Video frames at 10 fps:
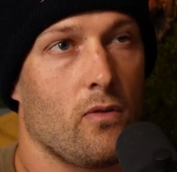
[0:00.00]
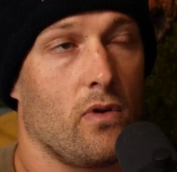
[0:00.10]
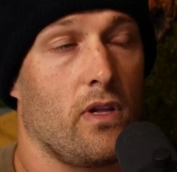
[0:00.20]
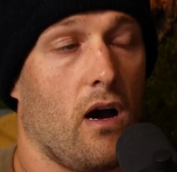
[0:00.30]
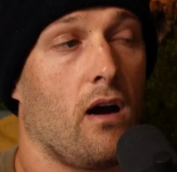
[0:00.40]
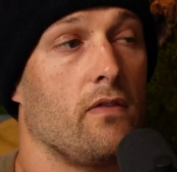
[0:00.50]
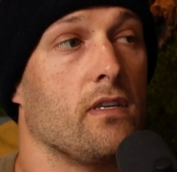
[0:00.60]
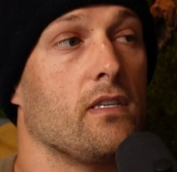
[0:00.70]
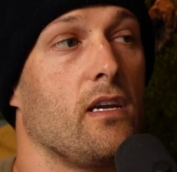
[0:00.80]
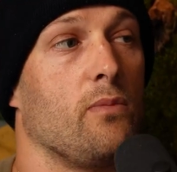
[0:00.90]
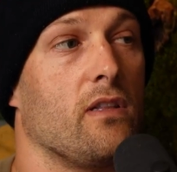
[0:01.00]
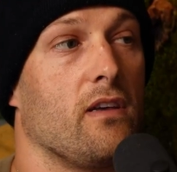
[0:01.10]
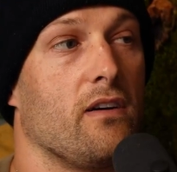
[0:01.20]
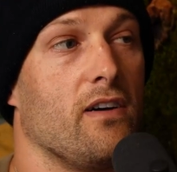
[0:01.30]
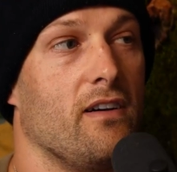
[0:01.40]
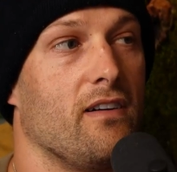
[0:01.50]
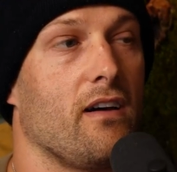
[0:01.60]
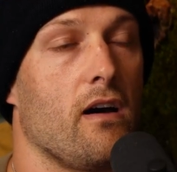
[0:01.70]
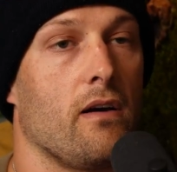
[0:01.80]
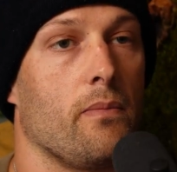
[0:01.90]
a really obvious statement though,
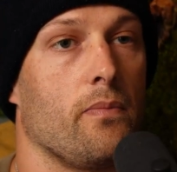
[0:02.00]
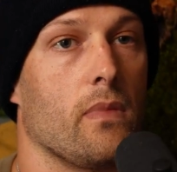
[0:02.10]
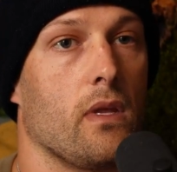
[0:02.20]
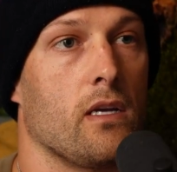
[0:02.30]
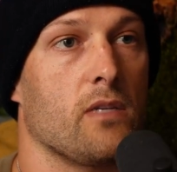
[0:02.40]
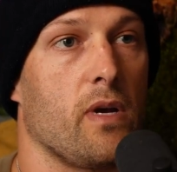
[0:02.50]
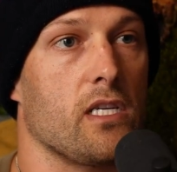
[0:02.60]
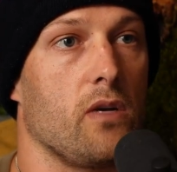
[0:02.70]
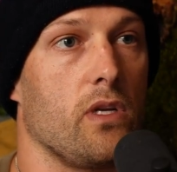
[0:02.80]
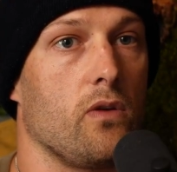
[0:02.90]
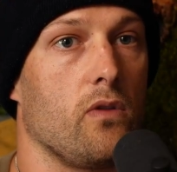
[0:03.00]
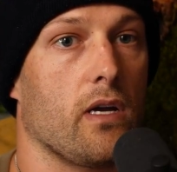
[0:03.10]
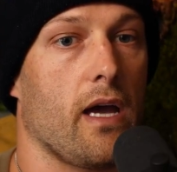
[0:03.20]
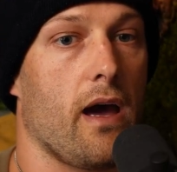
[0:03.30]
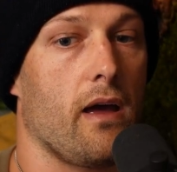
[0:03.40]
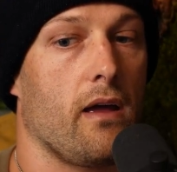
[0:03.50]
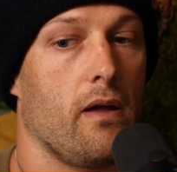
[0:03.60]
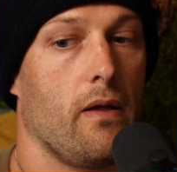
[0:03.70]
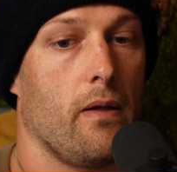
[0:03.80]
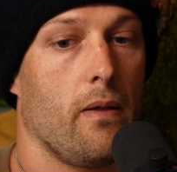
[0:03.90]
especially when you look at
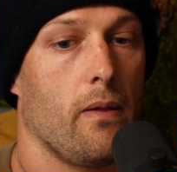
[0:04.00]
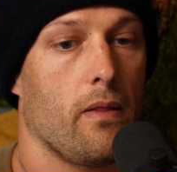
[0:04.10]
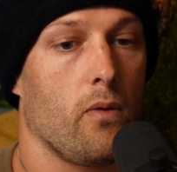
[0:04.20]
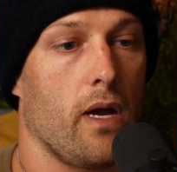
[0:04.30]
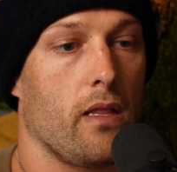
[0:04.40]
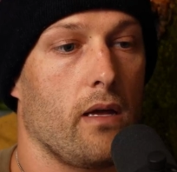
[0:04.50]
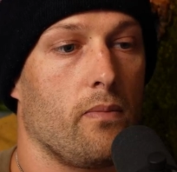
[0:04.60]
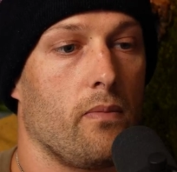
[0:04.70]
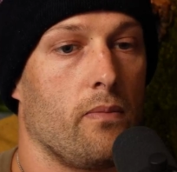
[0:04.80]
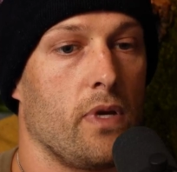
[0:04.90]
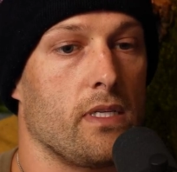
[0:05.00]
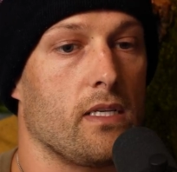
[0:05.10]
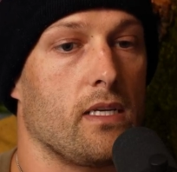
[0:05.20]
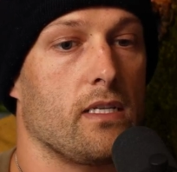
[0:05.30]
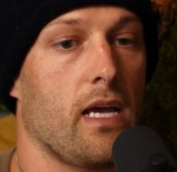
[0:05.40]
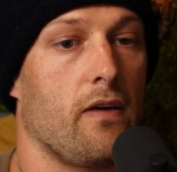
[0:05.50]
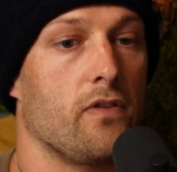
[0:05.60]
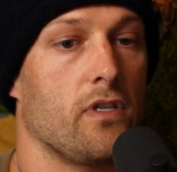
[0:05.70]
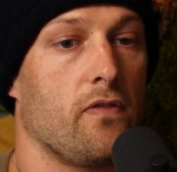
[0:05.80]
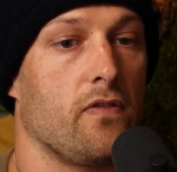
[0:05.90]
the way that businesses
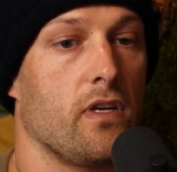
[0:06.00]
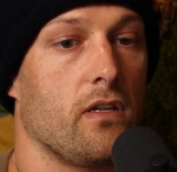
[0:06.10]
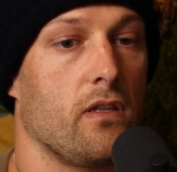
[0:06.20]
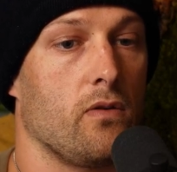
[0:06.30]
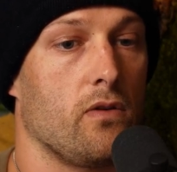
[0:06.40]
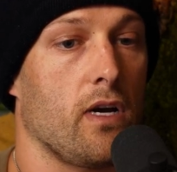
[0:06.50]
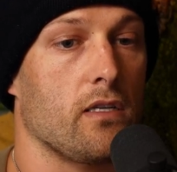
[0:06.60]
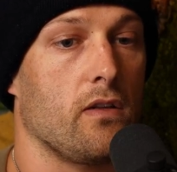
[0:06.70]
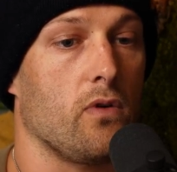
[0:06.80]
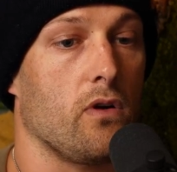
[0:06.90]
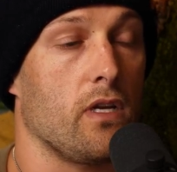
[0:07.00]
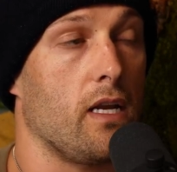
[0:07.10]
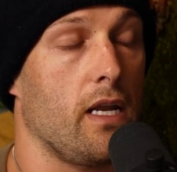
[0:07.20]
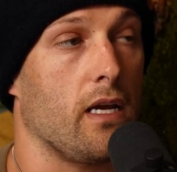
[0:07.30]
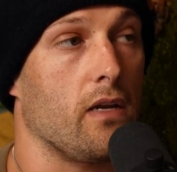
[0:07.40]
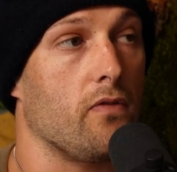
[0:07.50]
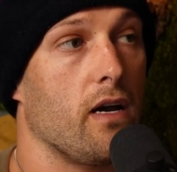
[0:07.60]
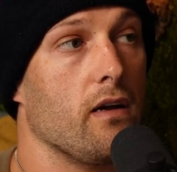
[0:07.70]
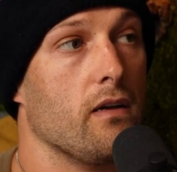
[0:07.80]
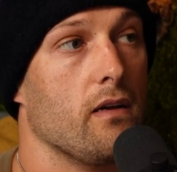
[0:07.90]
have shifted the direction of the world in a negative
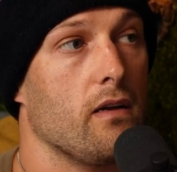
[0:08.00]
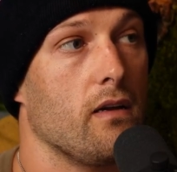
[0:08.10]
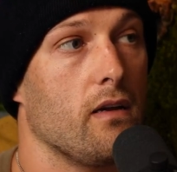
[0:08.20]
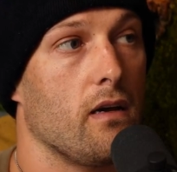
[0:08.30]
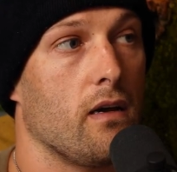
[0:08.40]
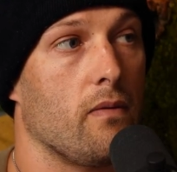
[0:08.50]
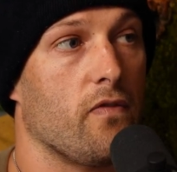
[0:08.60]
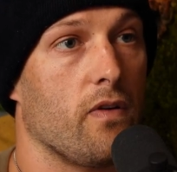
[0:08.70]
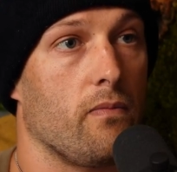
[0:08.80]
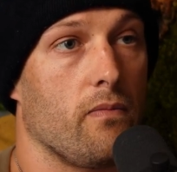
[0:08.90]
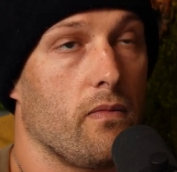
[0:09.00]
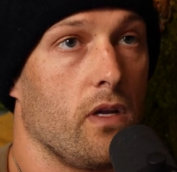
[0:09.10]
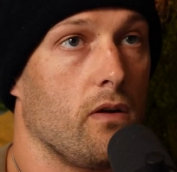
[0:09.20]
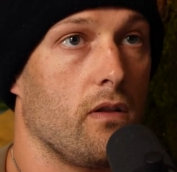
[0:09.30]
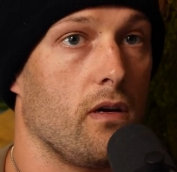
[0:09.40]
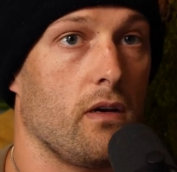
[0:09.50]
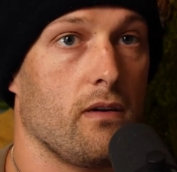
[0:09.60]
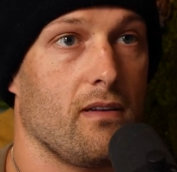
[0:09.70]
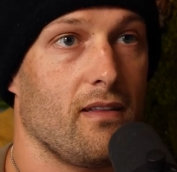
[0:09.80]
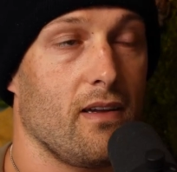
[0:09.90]
way, from,
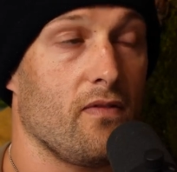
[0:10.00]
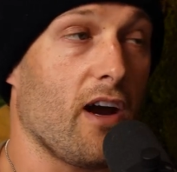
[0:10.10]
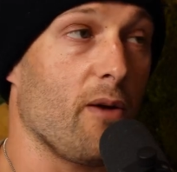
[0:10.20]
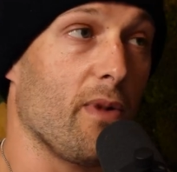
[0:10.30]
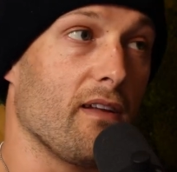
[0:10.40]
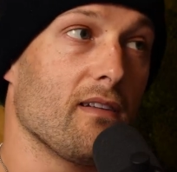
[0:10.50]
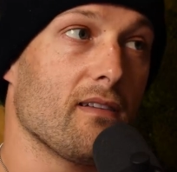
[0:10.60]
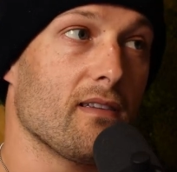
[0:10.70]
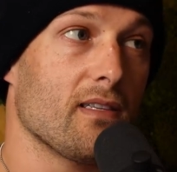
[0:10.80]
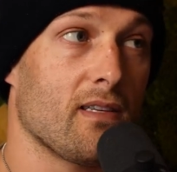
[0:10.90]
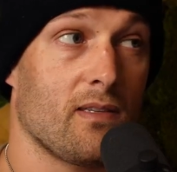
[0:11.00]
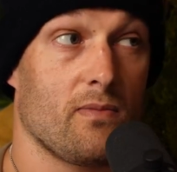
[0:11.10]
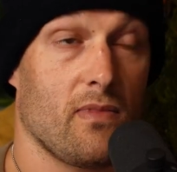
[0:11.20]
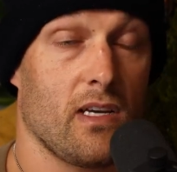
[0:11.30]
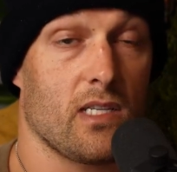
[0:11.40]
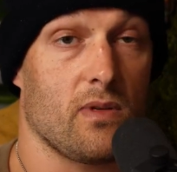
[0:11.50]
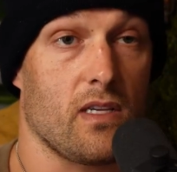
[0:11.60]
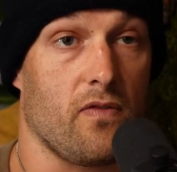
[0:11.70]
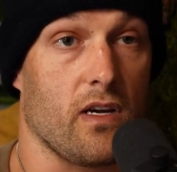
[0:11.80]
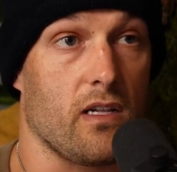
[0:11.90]
the environment,
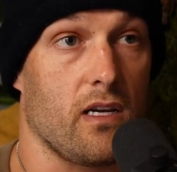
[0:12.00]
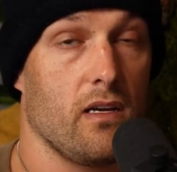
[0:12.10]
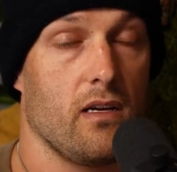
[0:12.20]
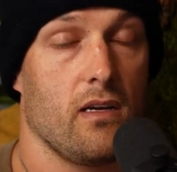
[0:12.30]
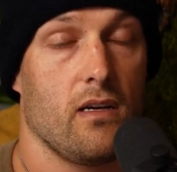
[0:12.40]
specifically.